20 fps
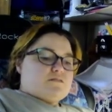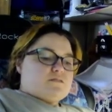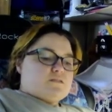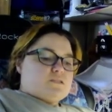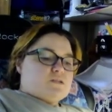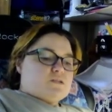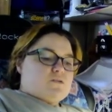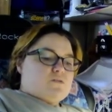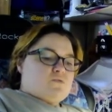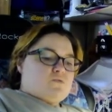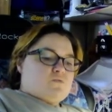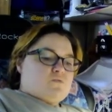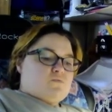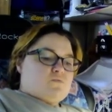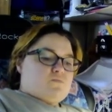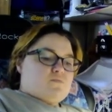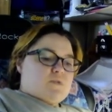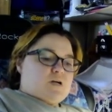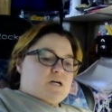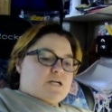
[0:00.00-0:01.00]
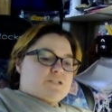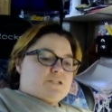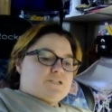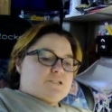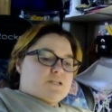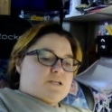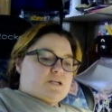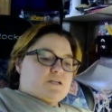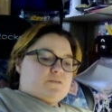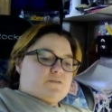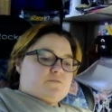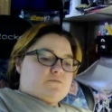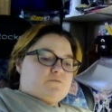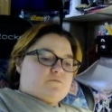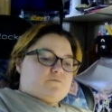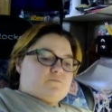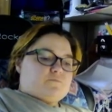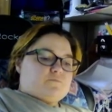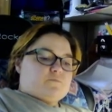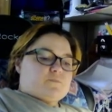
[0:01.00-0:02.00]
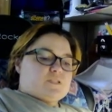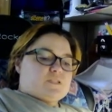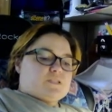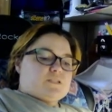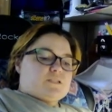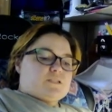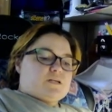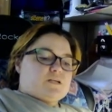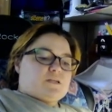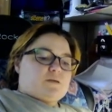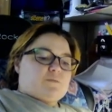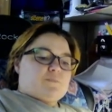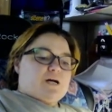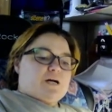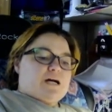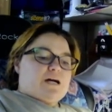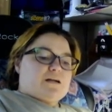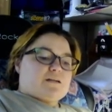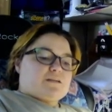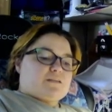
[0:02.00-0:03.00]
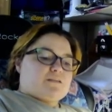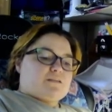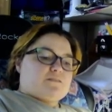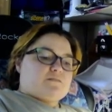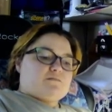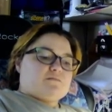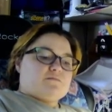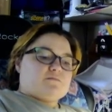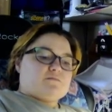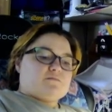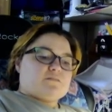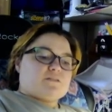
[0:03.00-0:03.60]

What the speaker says: So I just kind of tuck it back and